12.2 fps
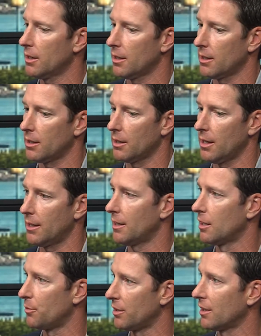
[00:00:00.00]
and
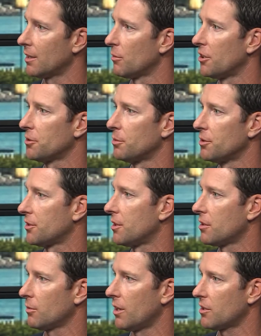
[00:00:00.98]
helping in multiple
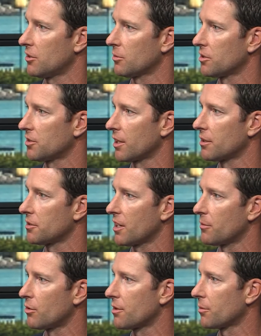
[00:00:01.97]
situations where sellers
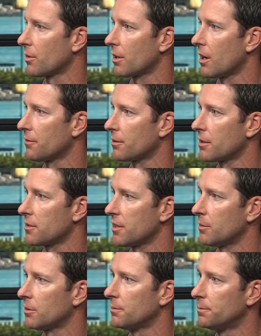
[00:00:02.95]
have more than one offer on the
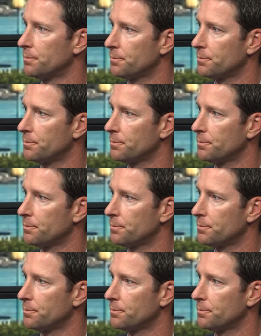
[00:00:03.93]
table.